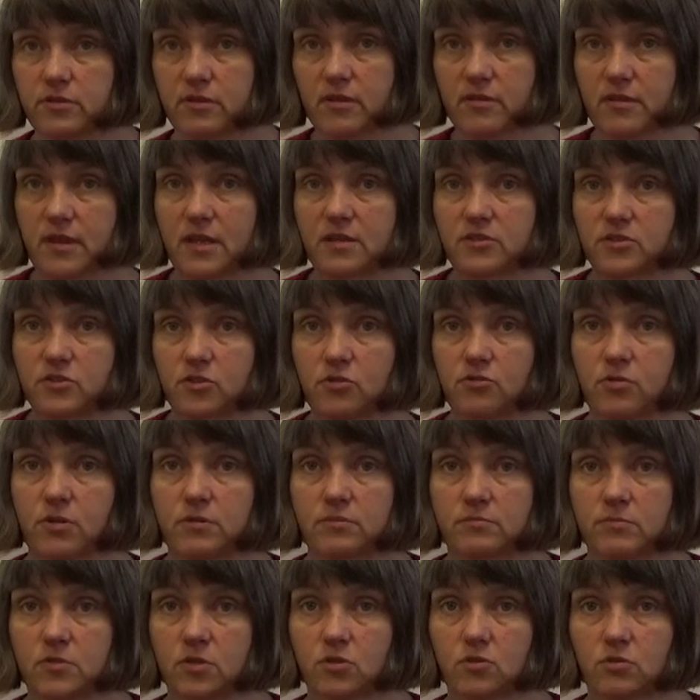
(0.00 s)
then that's a
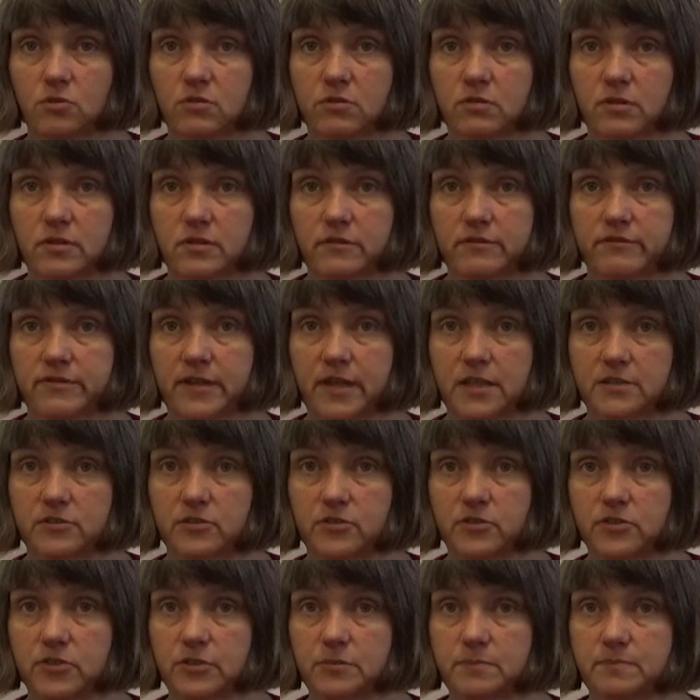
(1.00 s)
criminal
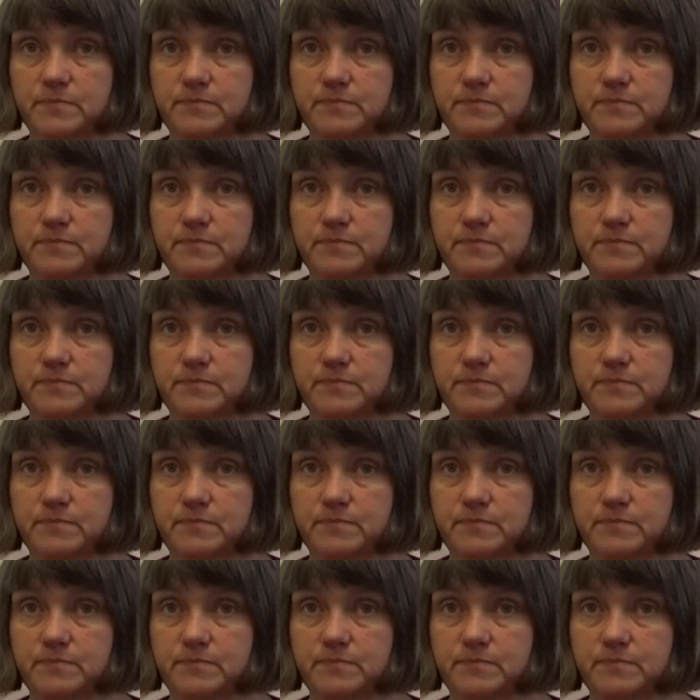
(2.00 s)
offence.